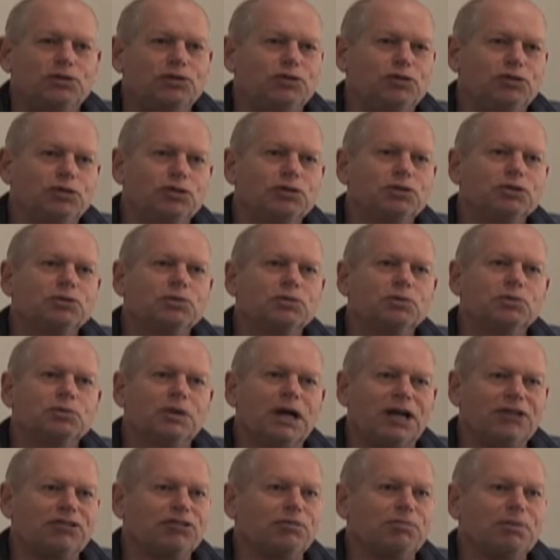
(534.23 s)
do
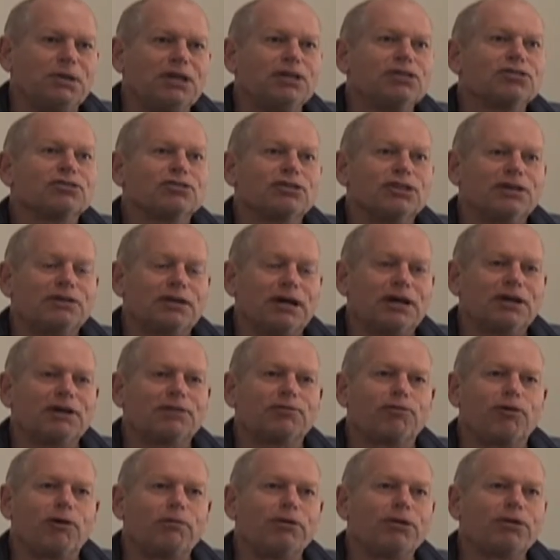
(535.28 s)
recipes, you know, how to
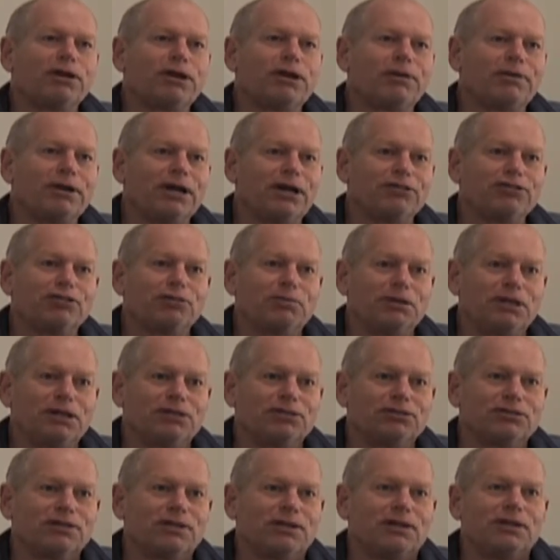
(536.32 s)
formulate
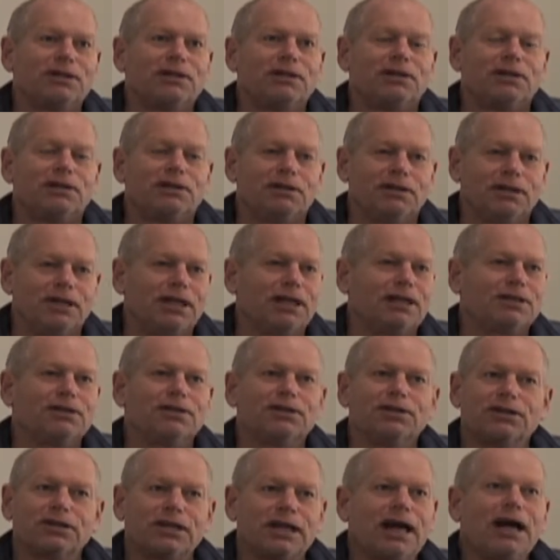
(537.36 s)
recipes, then
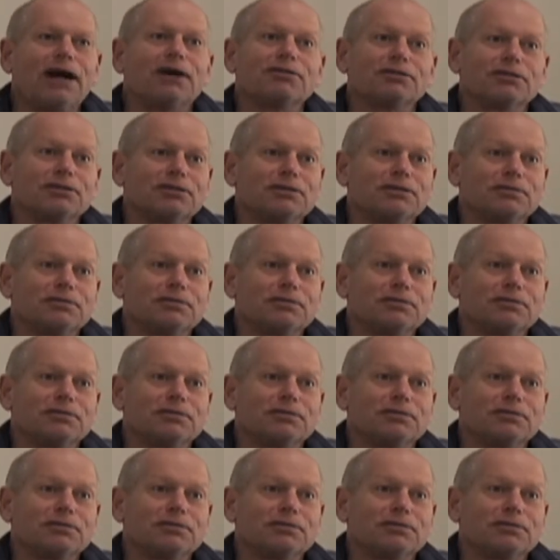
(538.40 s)
look out.